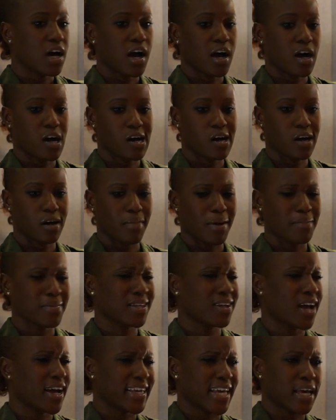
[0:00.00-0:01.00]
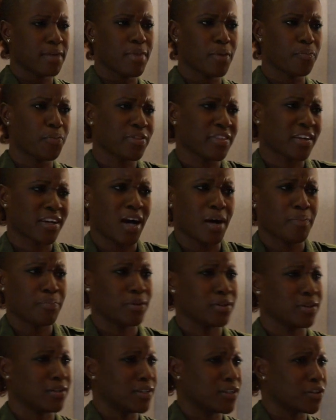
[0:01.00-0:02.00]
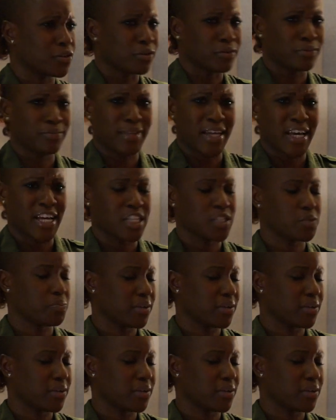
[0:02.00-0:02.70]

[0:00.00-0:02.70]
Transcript: Um, I mean, I came up with a couple of little things,